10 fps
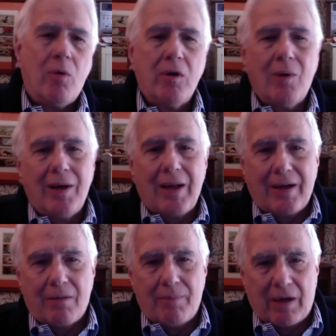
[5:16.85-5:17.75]
But what do I
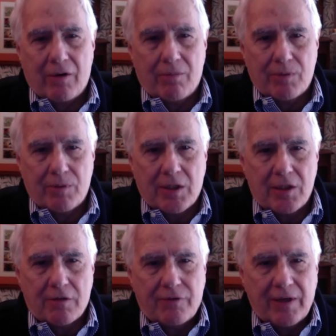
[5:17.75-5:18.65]
like about it
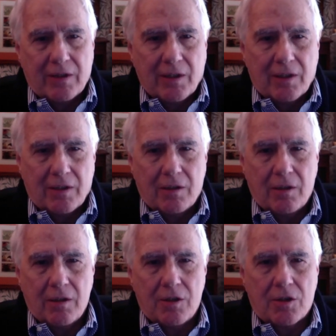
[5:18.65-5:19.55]
besides the fact that
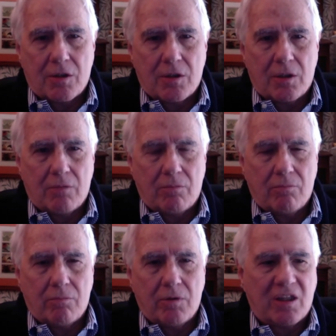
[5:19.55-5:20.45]
it is
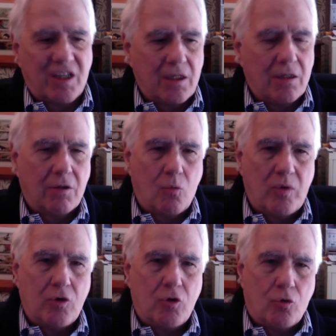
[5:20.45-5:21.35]
uh, the thing
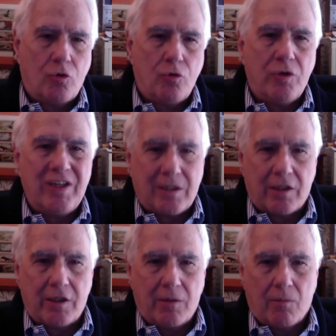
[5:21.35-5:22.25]
that we do
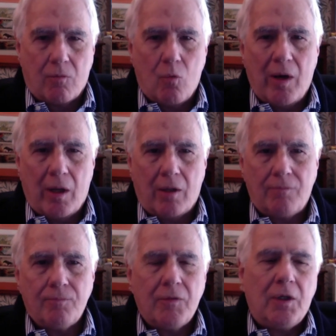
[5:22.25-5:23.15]
uniquely
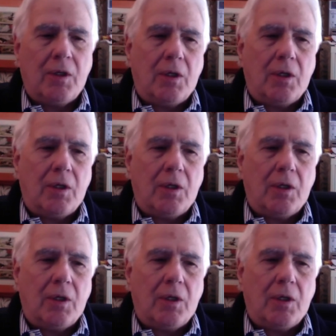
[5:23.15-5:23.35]
well?